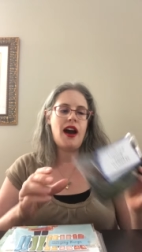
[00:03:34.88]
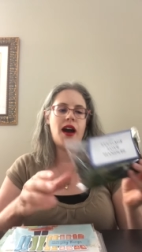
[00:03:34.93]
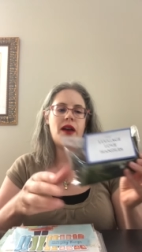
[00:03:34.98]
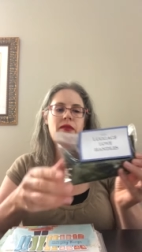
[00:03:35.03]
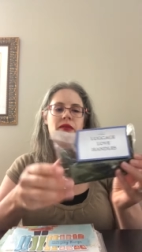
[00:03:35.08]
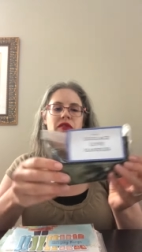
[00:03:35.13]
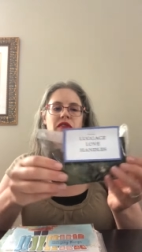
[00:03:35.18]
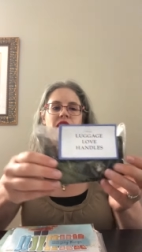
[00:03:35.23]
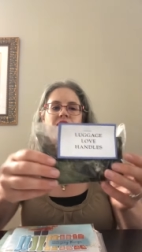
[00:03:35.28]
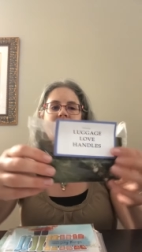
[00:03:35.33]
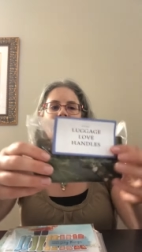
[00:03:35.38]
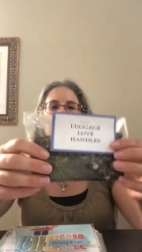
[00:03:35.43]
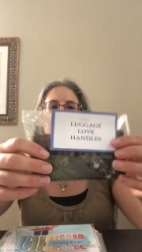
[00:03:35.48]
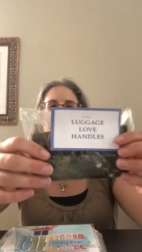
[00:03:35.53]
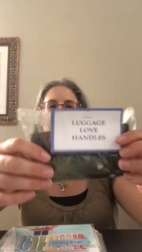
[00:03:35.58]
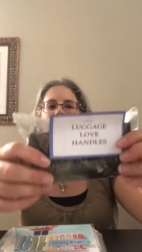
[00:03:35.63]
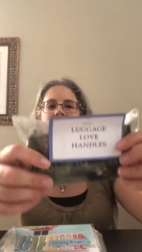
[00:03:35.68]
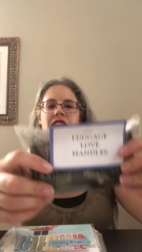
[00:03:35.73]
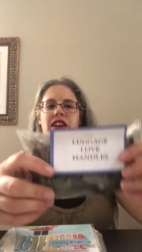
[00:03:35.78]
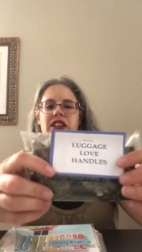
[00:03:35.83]
we've got these
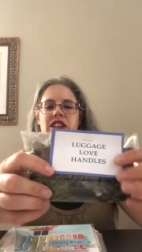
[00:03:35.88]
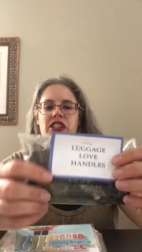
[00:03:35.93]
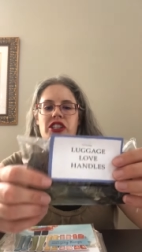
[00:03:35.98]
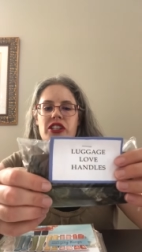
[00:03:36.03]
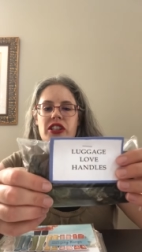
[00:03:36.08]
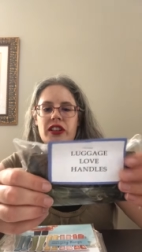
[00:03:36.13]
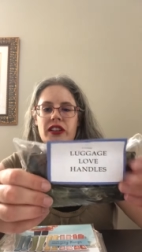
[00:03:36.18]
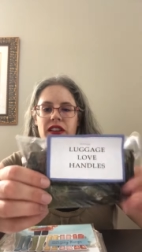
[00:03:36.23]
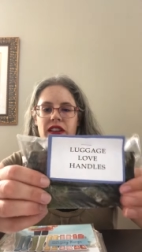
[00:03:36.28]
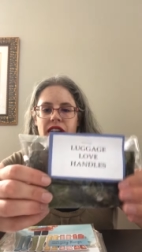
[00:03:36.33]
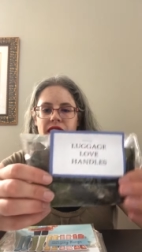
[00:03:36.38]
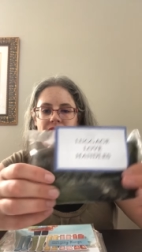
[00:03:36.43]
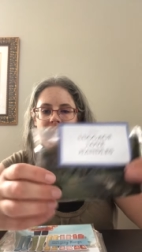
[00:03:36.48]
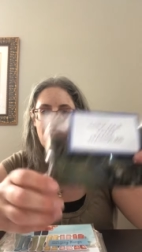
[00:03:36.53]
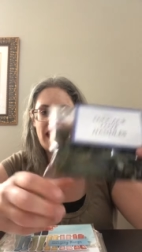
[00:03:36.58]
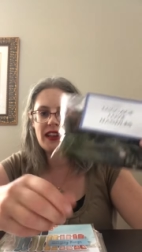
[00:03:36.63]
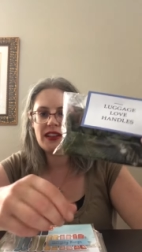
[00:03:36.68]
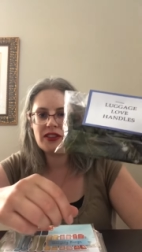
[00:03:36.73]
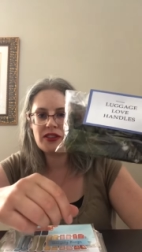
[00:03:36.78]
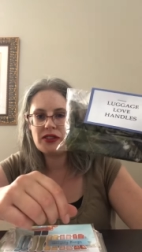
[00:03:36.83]
luggage love
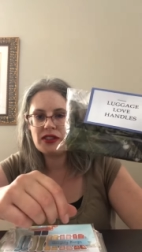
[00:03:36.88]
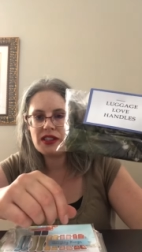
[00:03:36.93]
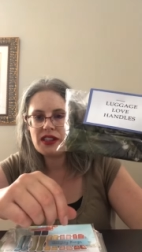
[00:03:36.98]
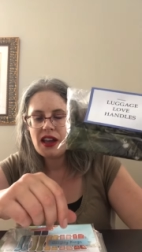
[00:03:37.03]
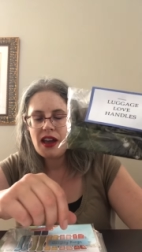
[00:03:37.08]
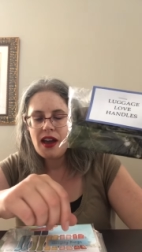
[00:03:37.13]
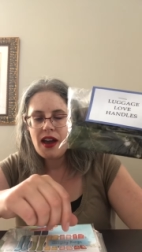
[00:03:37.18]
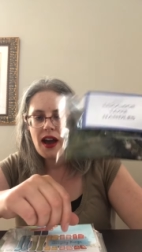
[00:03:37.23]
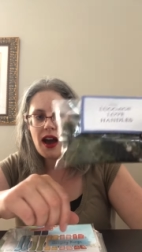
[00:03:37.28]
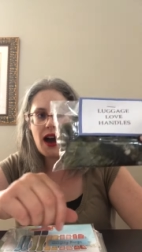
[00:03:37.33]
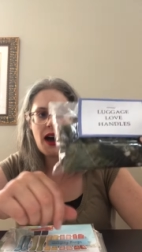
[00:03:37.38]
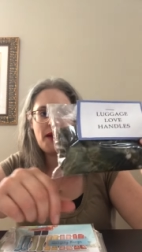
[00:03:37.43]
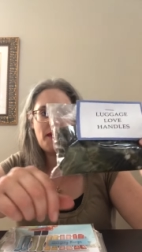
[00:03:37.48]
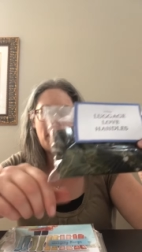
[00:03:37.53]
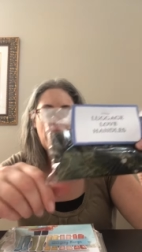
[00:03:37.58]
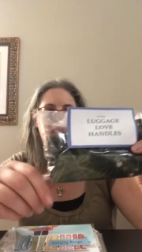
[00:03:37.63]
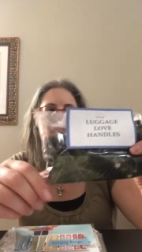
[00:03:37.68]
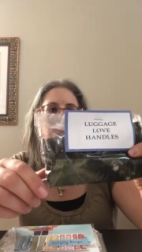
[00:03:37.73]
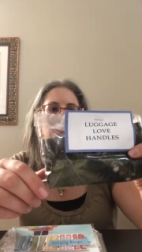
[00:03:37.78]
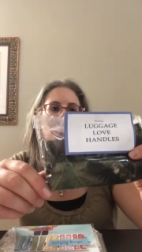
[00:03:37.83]
handles,
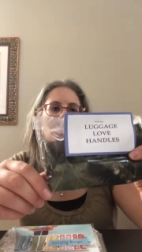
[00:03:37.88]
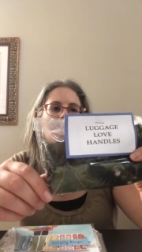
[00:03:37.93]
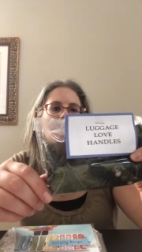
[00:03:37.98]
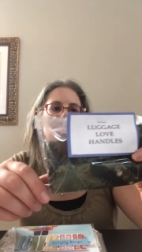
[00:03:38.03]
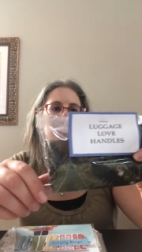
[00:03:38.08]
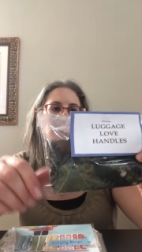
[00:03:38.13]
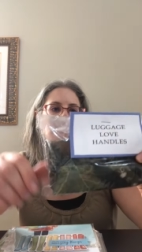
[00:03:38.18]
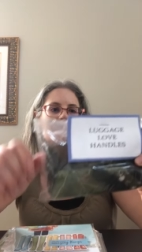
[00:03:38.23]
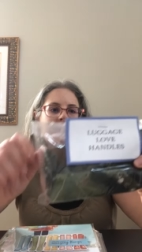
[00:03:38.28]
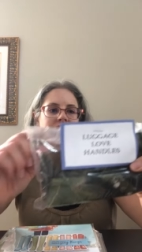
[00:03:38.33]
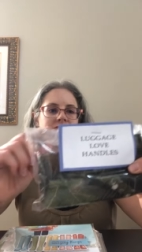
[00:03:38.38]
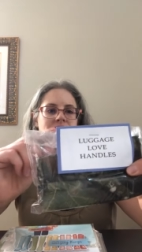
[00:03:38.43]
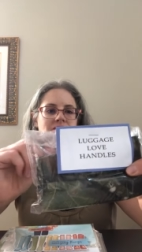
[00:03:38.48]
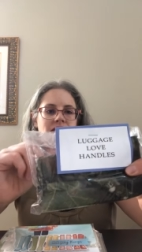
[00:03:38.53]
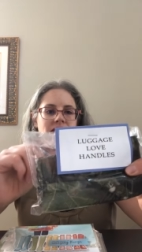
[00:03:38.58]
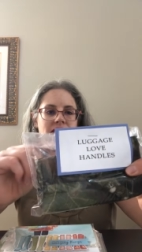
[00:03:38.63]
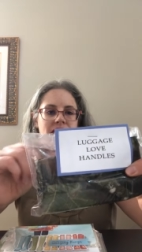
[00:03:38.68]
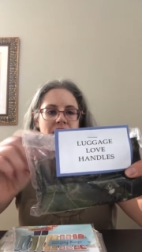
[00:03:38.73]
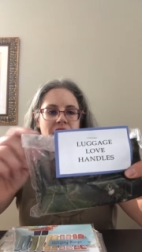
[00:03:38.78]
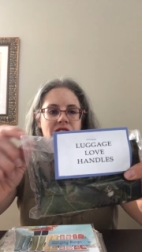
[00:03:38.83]
and they're great. It says
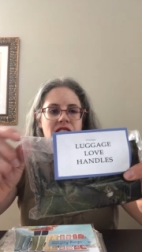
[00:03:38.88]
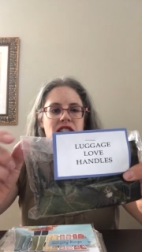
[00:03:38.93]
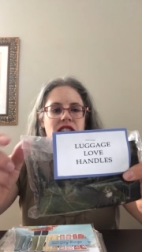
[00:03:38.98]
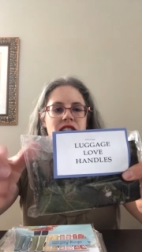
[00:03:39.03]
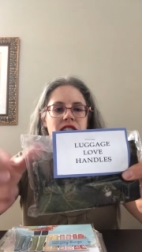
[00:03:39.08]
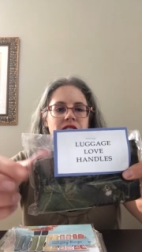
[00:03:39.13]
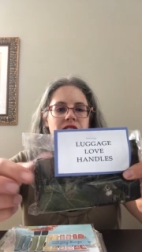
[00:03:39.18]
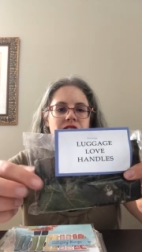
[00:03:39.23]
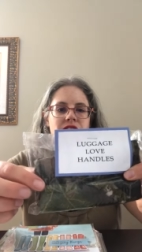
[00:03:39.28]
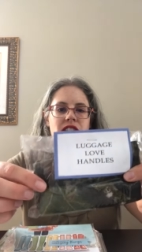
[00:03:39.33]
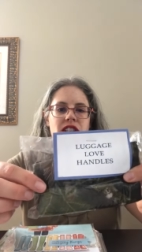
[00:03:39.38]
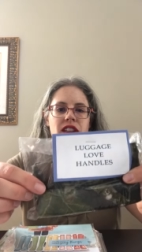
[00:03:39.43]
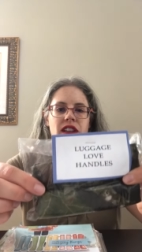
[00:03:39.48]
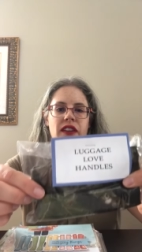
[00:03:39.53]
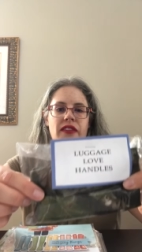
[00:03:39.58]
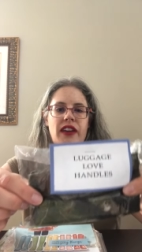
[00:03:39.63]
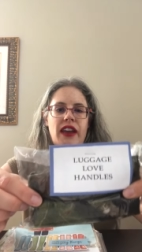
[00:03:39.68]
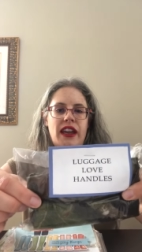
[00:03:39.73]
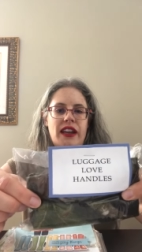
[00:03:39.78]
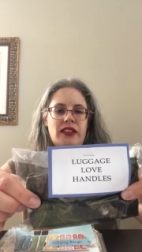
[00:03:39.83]
here, attach luggage
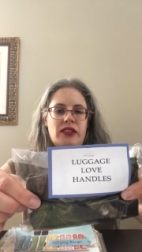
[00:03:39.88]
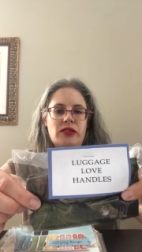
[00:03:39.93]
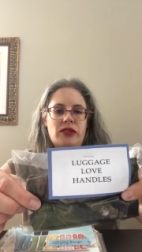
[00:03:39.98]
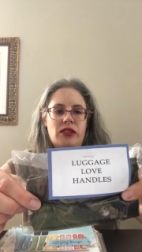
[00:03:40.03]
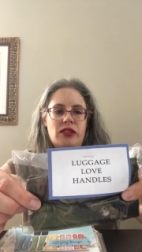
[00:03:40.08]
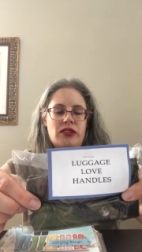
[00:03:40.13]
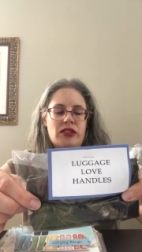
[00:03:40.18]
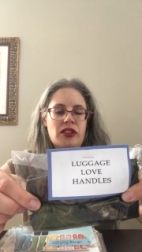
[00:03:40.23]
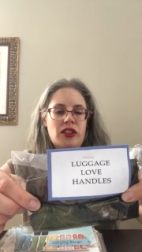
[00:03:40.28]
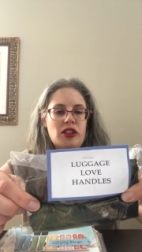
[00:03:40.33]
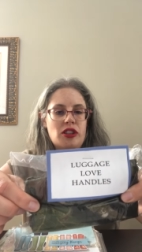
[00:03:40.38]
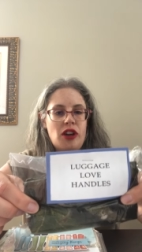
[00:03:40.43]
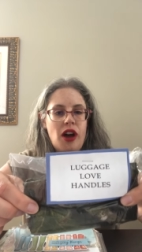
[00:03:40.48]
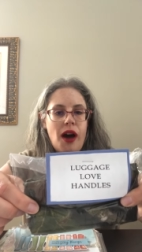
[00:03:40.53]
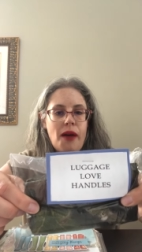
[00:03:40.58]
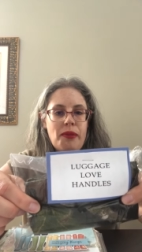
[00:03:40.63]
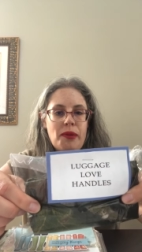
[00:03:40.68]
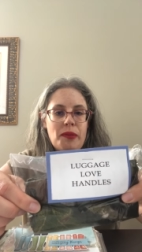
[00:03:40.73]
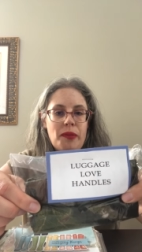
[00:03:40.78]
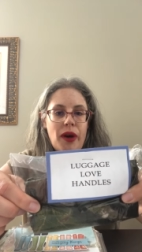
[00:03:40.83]
love handles onto the
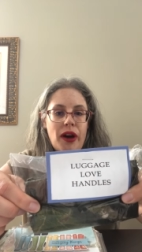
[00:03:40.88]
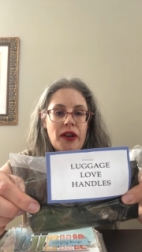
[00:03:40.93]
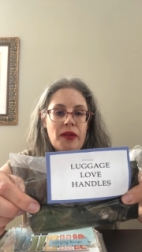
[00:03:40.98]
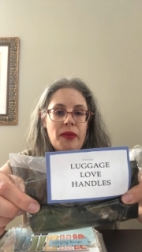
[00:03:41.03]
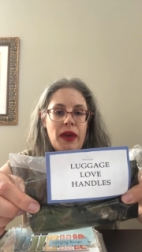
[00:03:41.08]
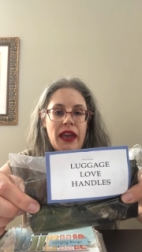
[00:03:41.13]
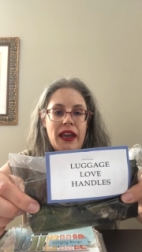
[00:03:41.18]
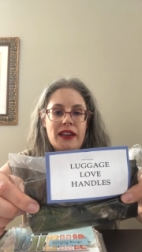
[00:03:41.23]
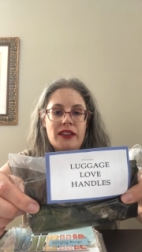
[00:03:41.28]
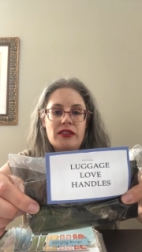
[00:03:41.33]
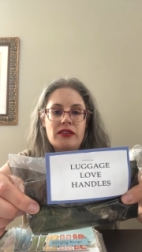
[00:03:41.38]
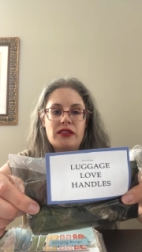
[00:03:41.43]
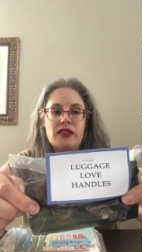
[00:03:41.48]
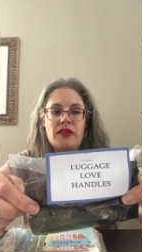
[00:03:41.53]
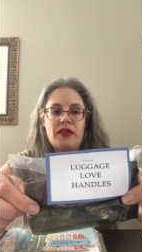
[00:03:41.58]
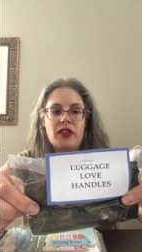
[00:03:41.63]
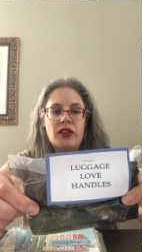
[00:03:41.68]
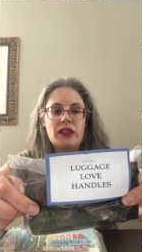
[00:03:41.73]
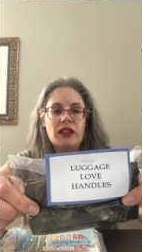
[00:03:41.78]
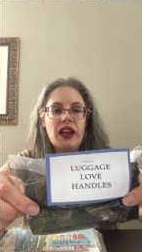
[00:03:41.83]
top and bottom handles
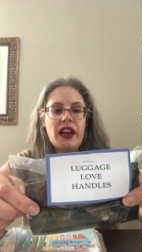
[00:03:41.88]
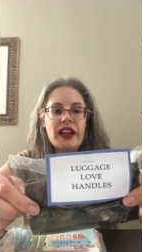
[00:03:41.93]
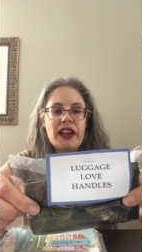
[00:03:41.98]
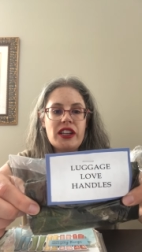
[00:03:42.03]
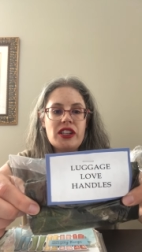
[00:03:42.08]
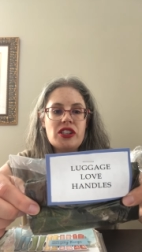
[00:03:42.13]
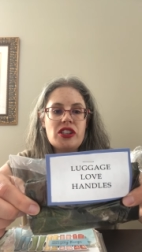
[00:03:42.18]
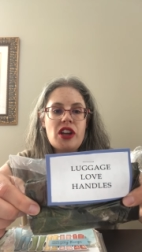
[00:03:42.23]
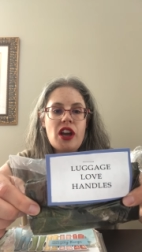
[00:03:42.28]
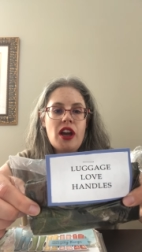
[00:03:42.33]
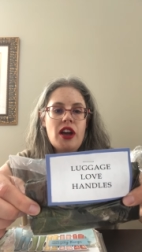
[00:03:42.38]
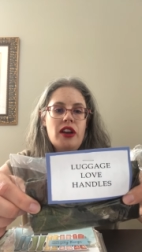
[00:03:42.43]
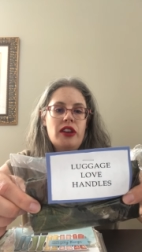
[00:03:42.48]
of your luggage.